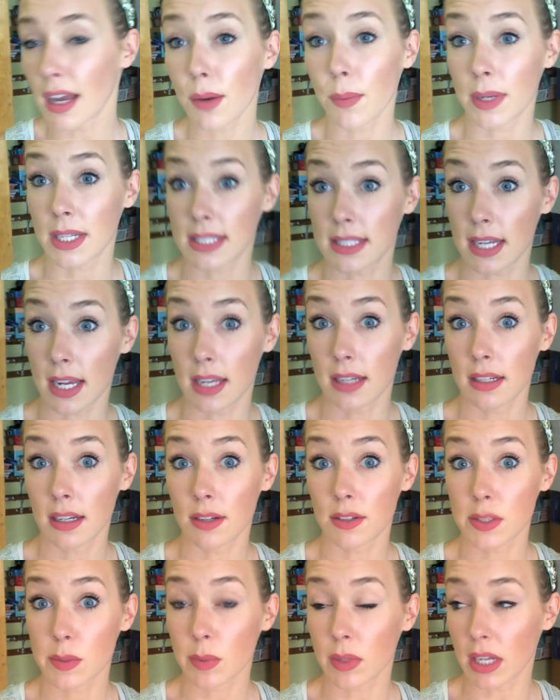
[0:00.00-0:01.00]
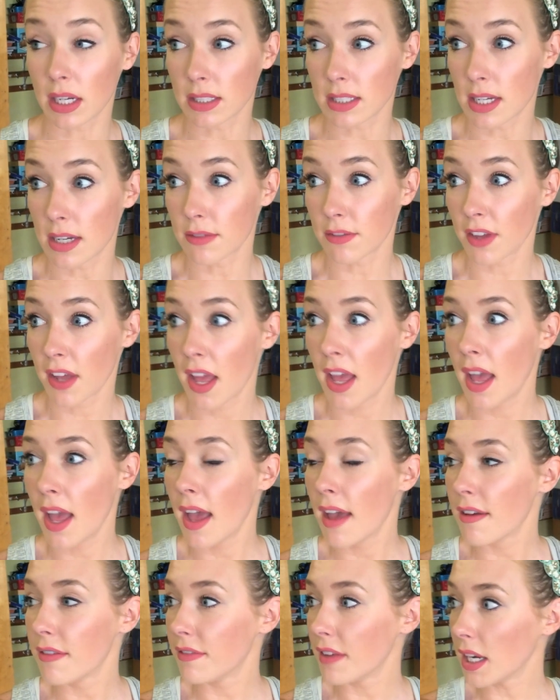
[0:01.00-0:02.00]
Not wasted, it was productive.
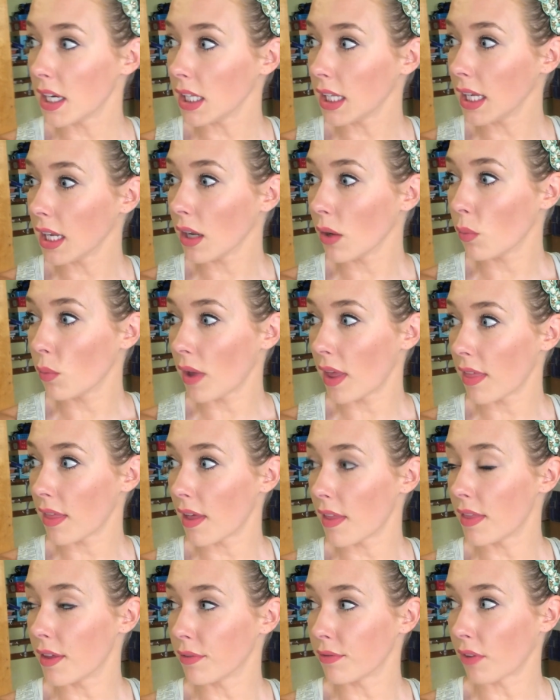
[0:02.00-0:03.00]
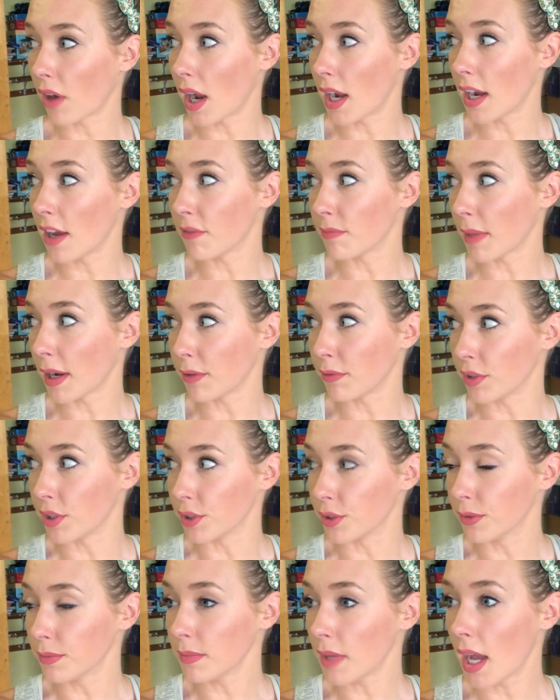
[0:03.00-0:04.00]
Fiddling with the front of my
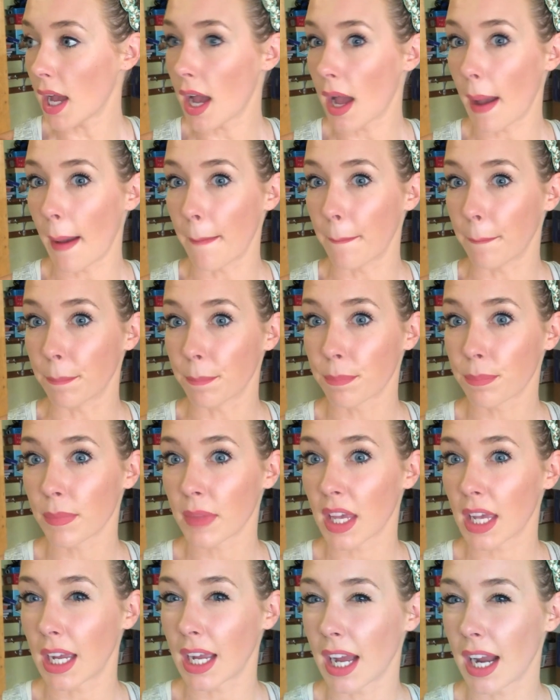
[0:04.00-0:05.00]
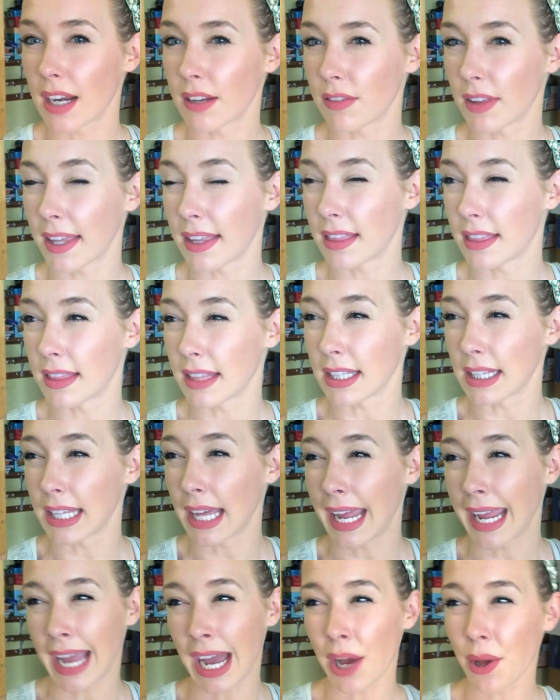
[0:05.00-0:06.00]
room, and kind of like the
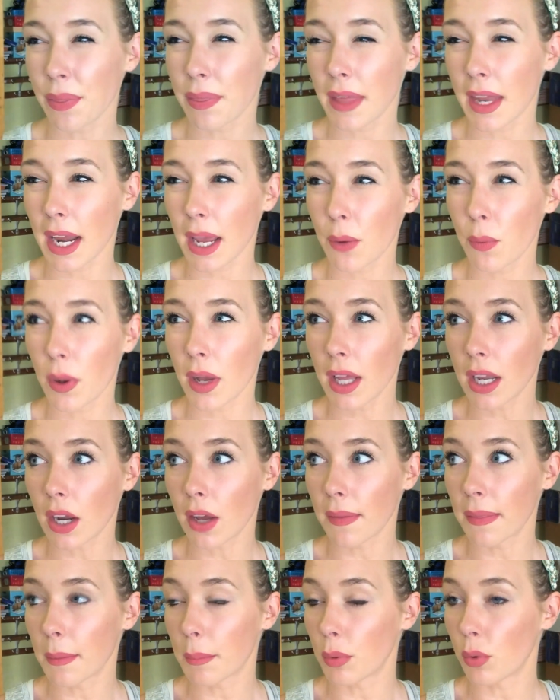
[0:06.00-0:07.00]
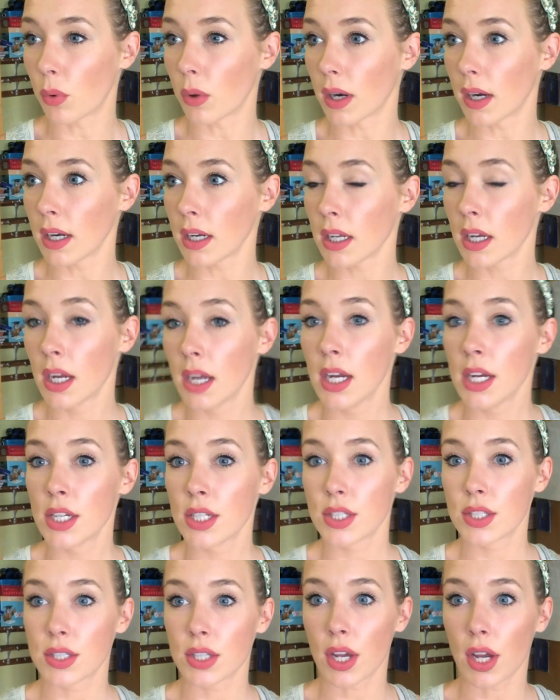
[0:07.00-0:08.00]
layout that I want on the board.
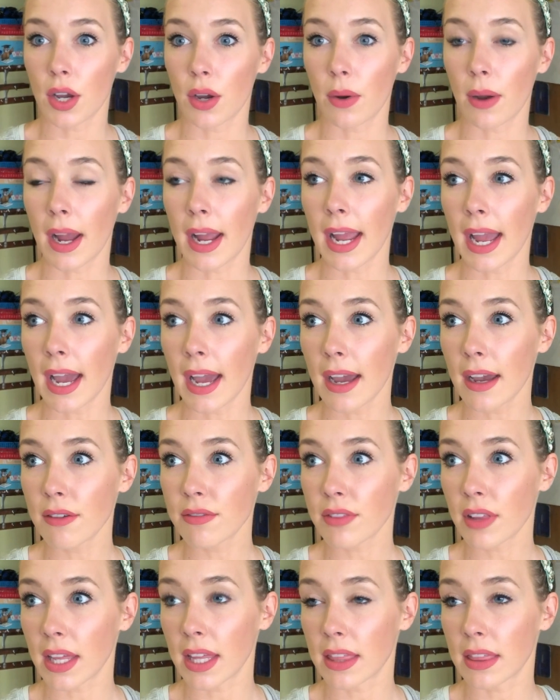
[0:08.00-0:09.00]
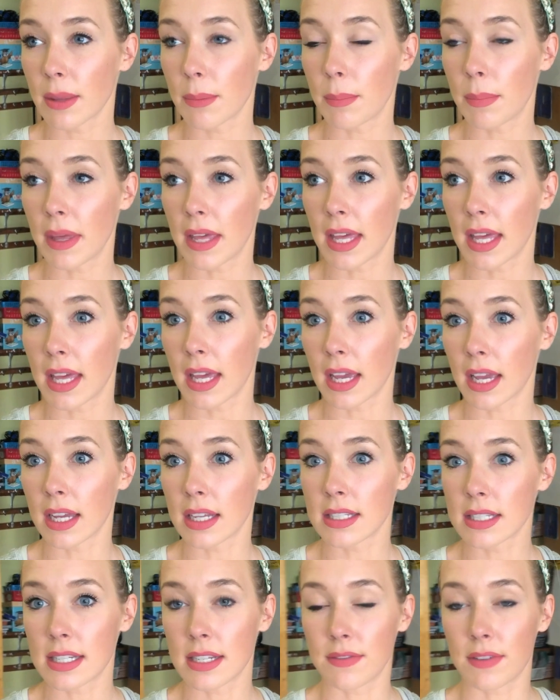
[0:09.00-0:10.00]
So I have like the
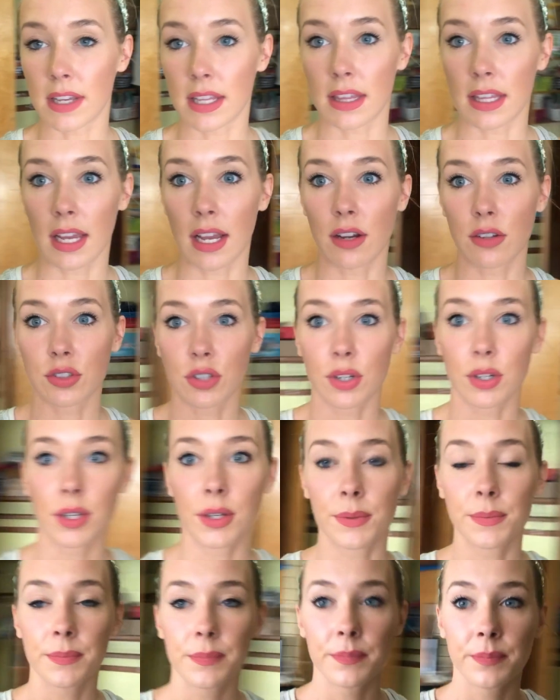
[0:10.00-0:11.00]
big TV thing, I'll show you.